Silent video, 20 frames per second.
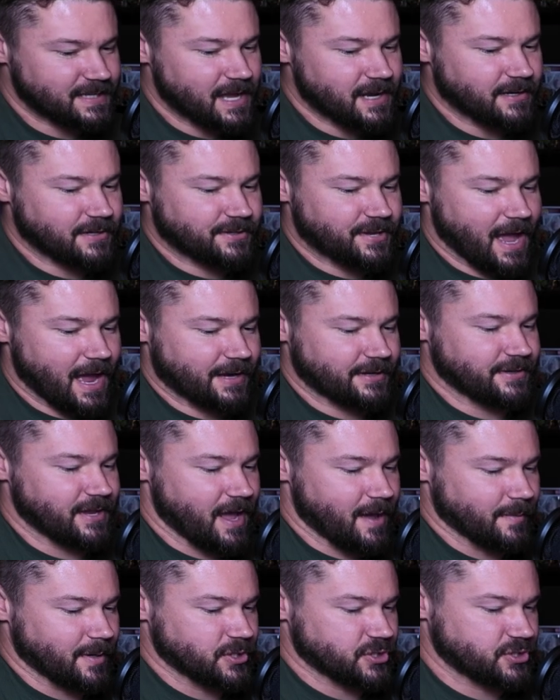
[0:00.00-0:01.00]
standard attack
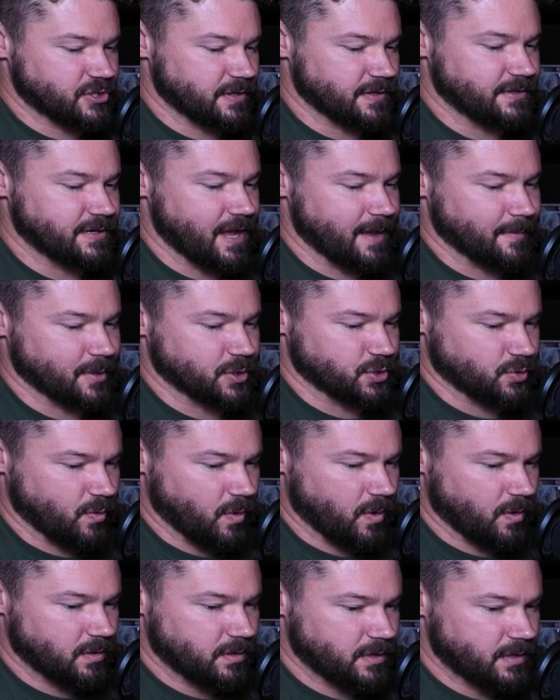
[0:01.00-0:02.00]
damage to the damage
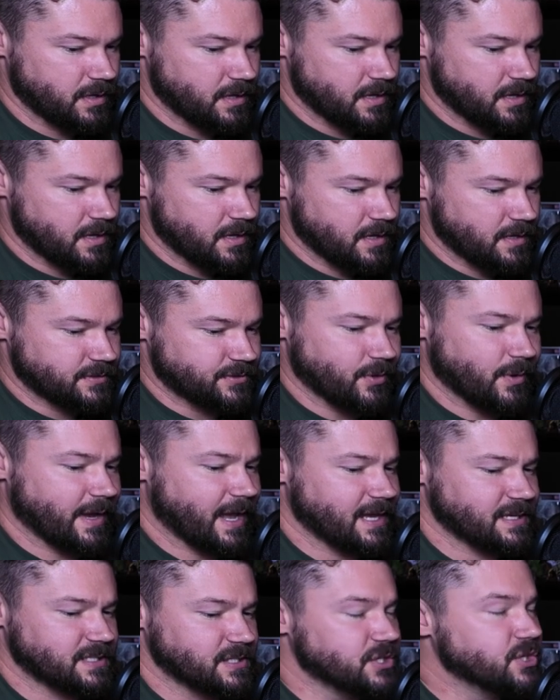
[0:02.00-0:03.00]
roll. So I
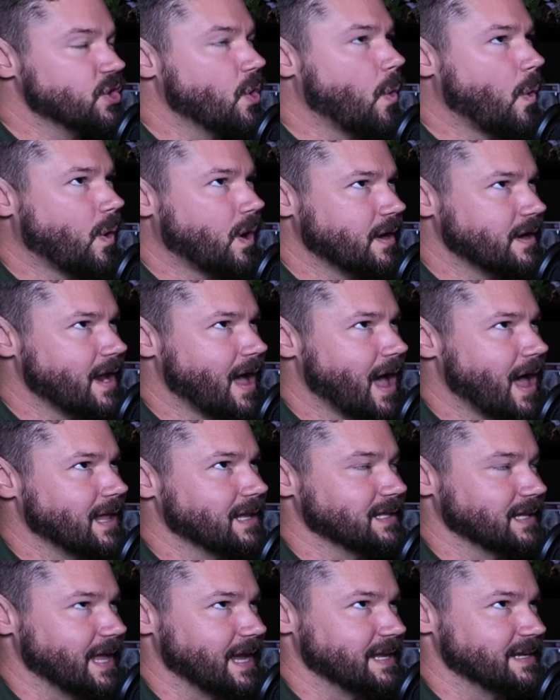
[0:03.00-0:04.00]
guess you're
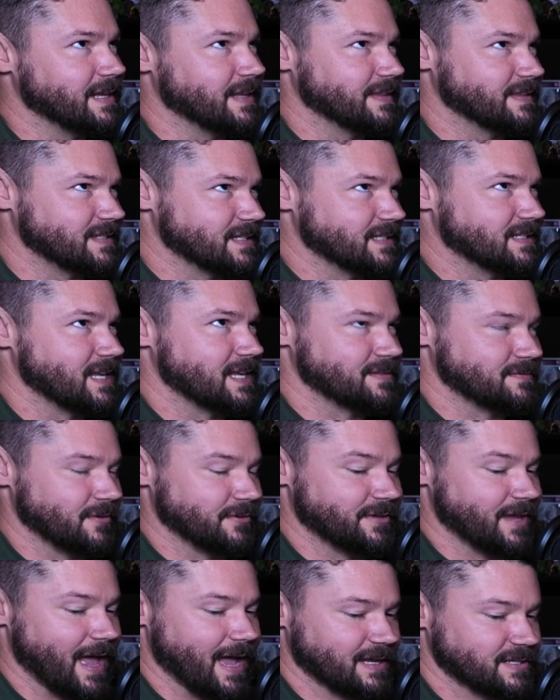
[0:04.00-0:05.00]
not landing successful
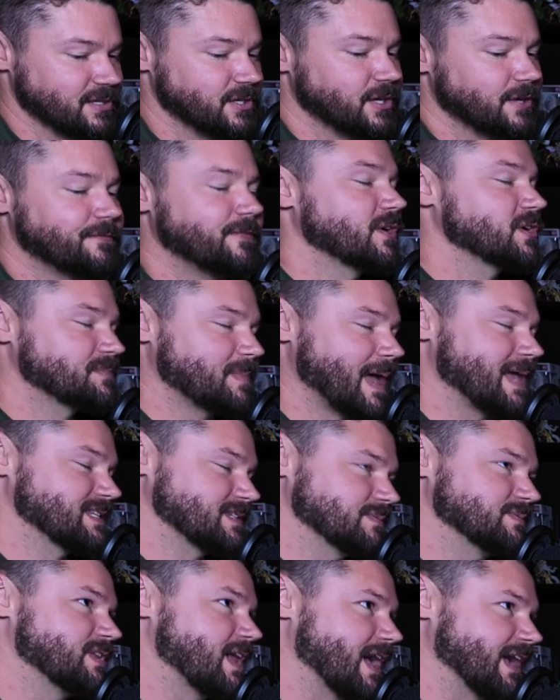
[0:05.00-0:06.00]
attack. So your first
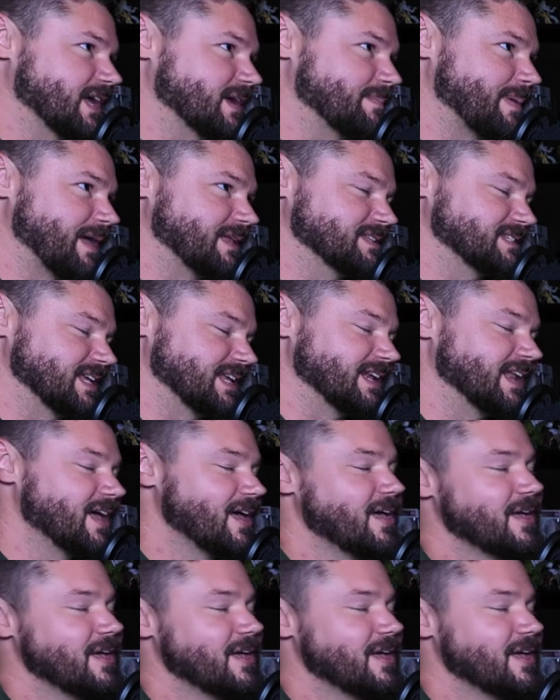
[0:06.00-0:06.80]
passive's not going to bounce in.